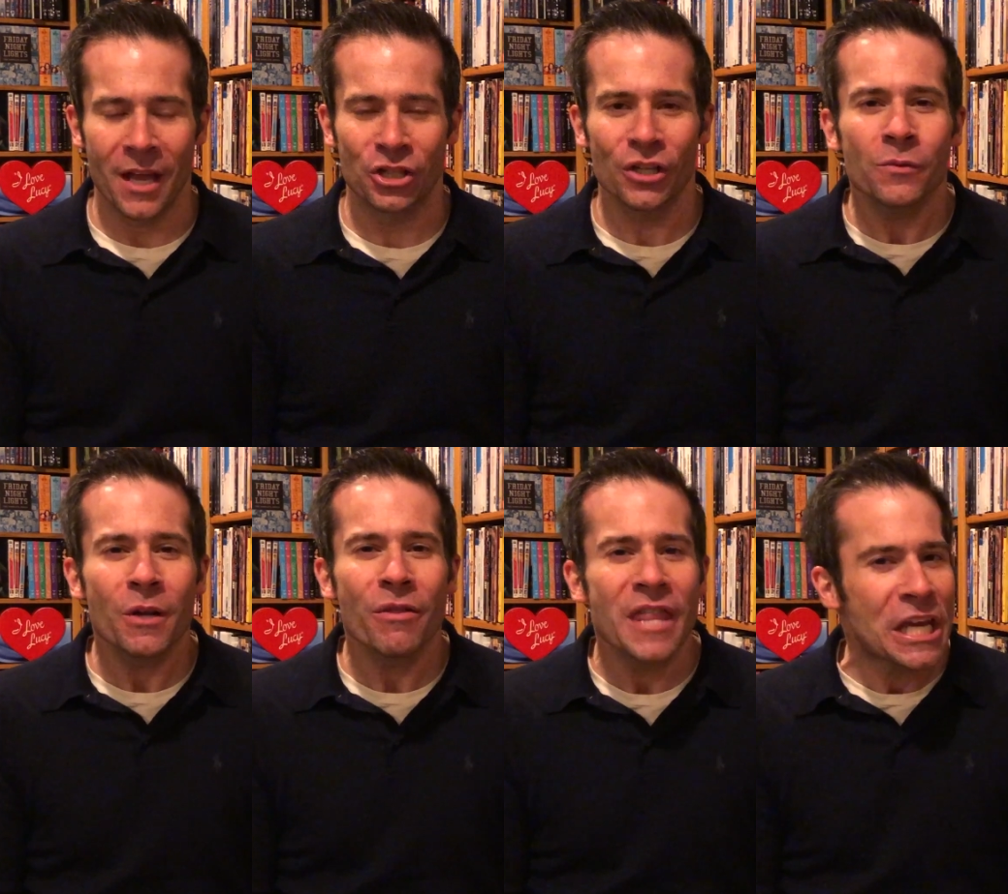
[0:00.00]
Just when
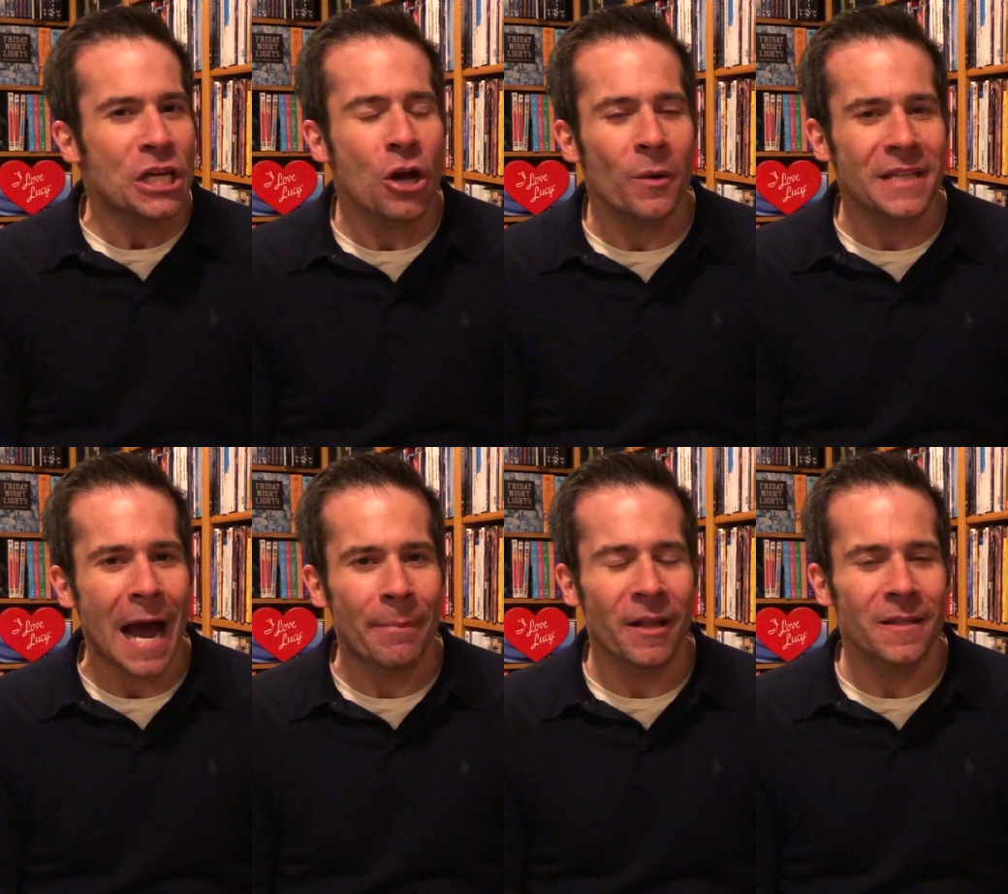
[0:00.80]
you think you know what's
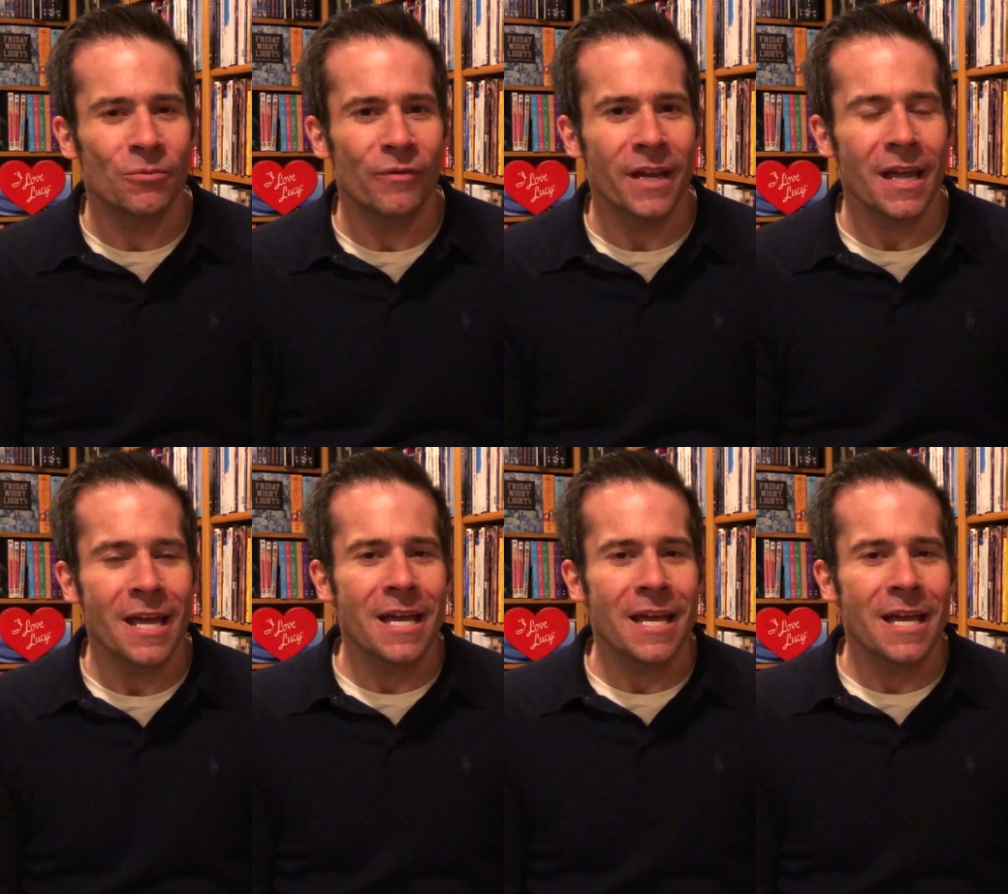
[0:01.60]
happening in this movie,